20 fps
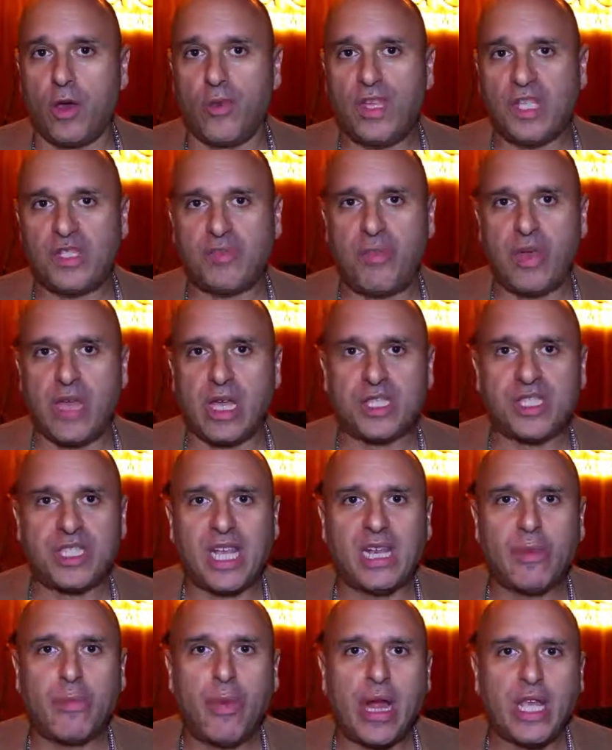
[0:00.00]
This beer
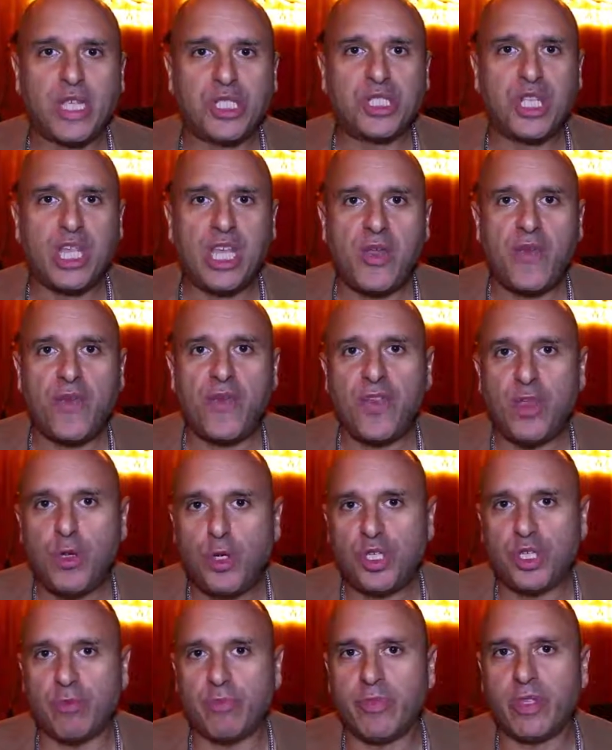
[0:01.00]
celebrates the
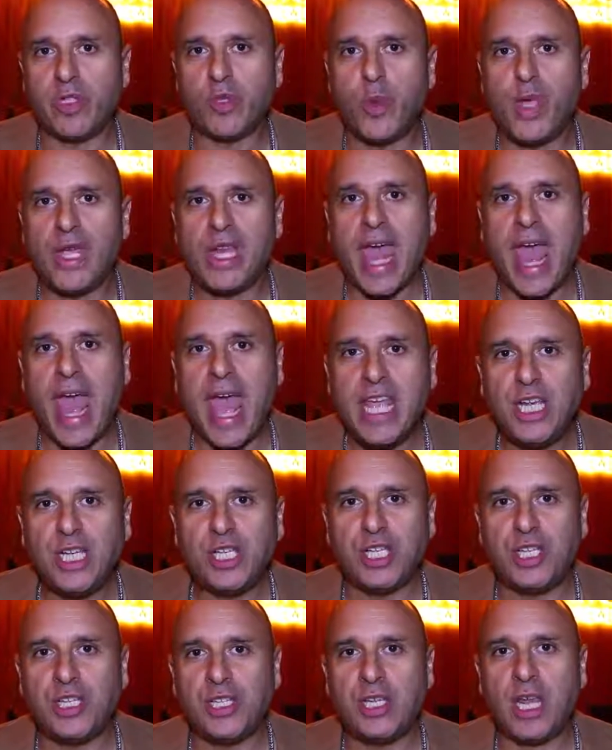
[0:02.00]
fusion between
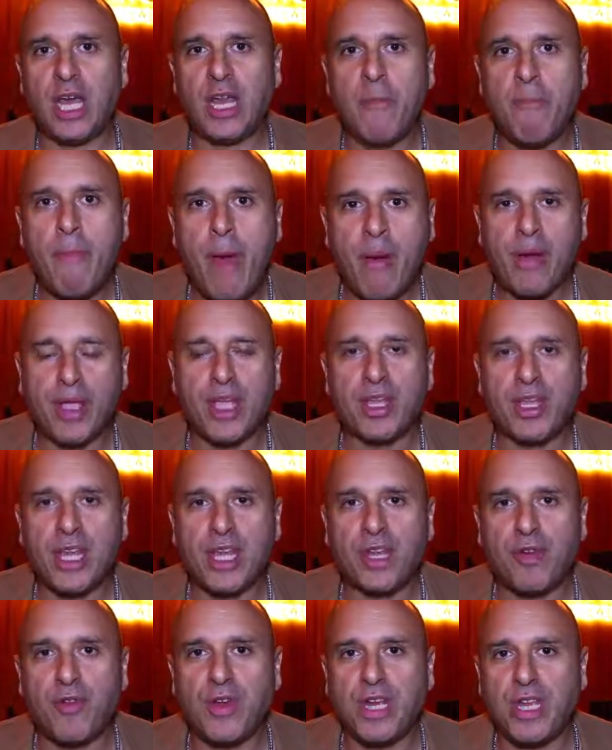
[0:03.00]
Asian and American
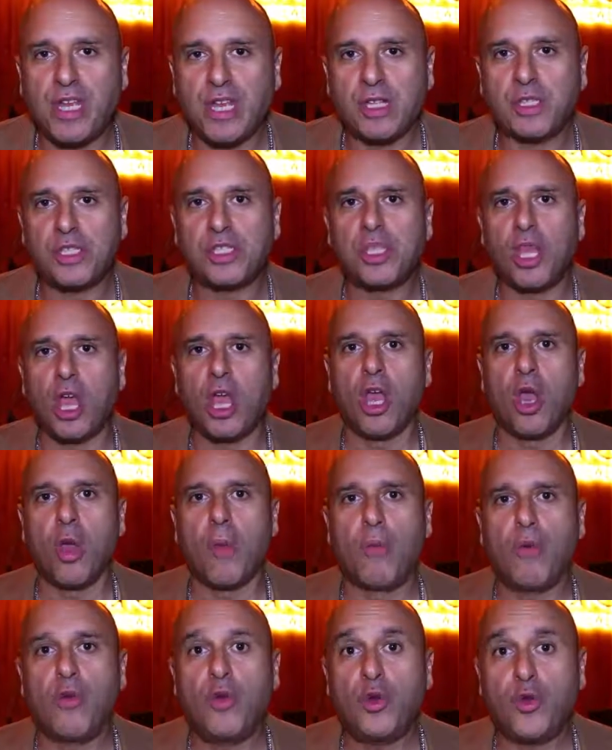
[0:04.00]
ingredients,
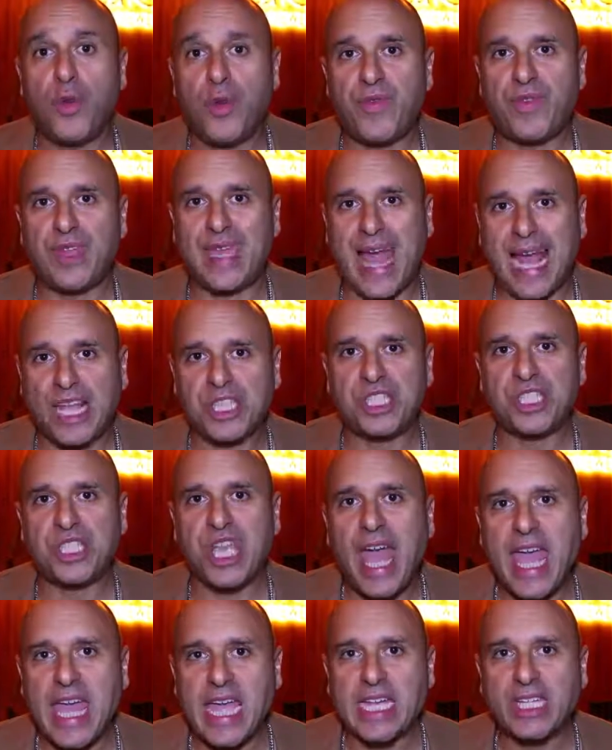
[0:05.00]
brewed with
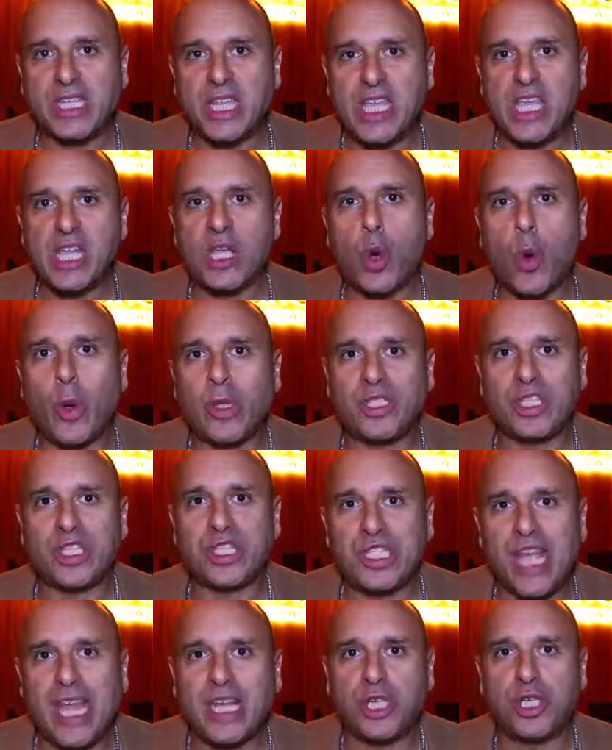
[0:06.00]
Cascade, the
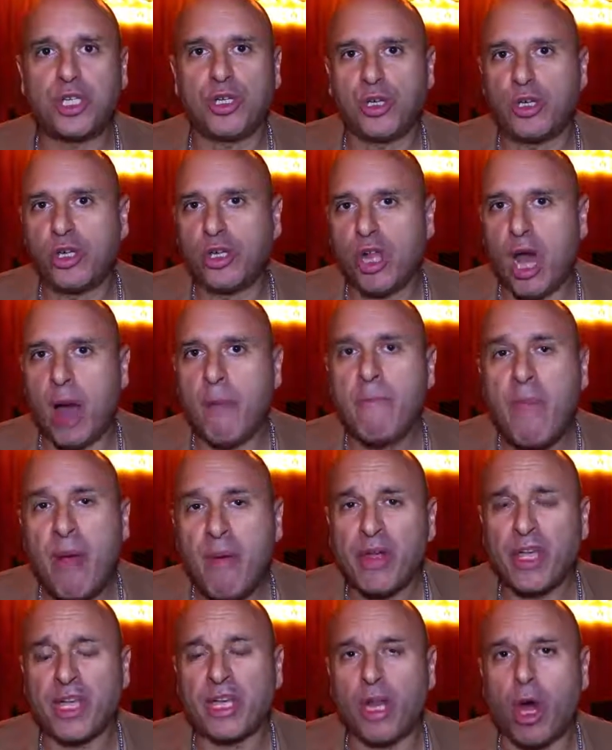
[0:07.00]
quintessential
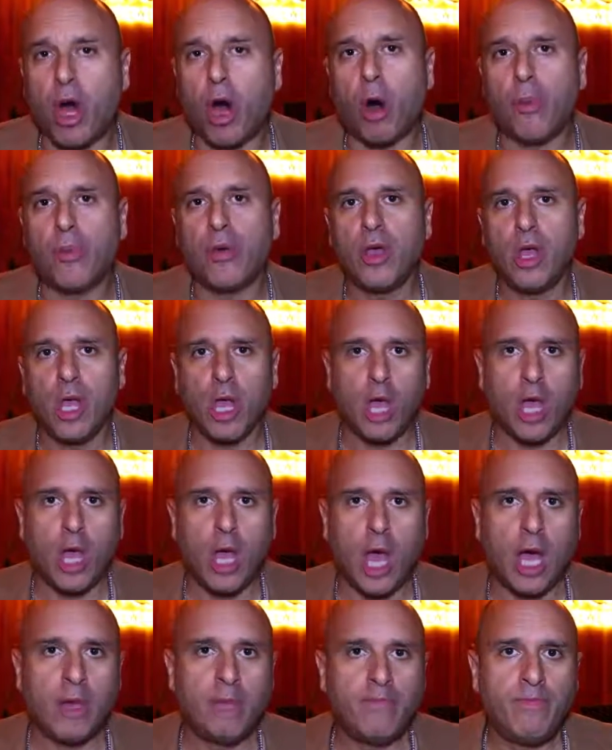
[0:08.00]
American hop,
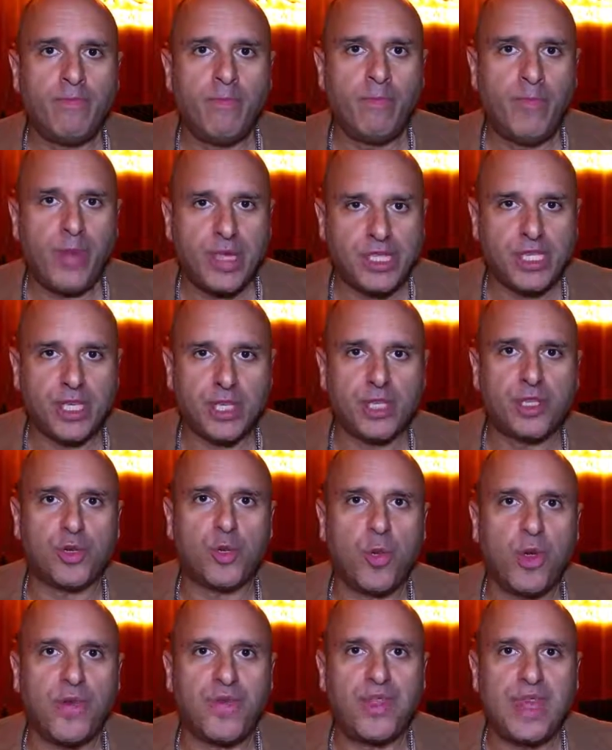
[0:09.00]
and bittered
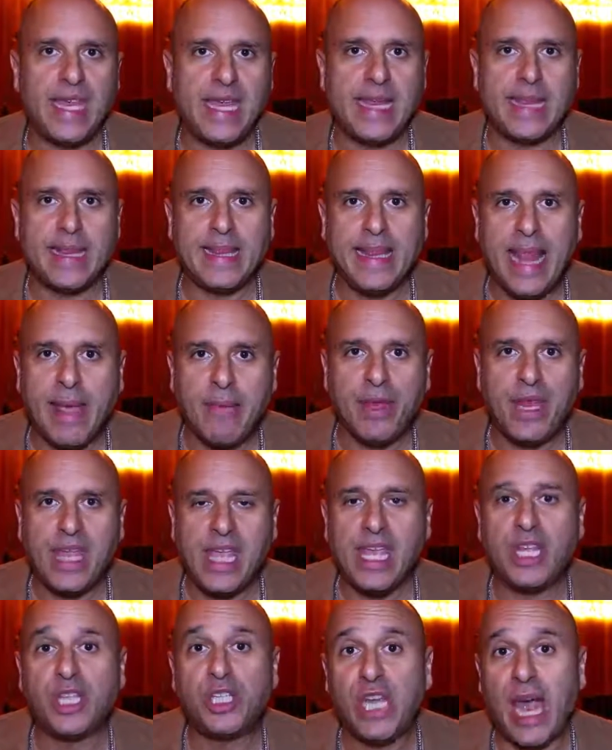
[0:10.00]
with the
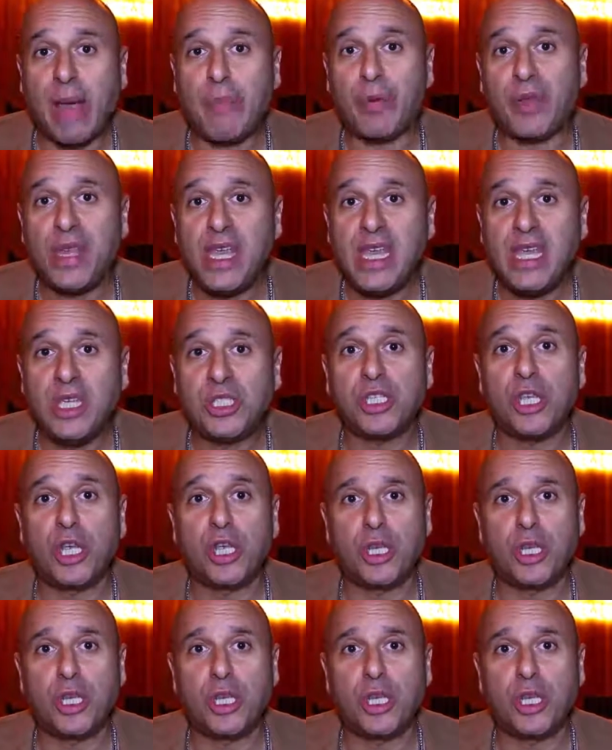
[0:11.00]
lemony Japanese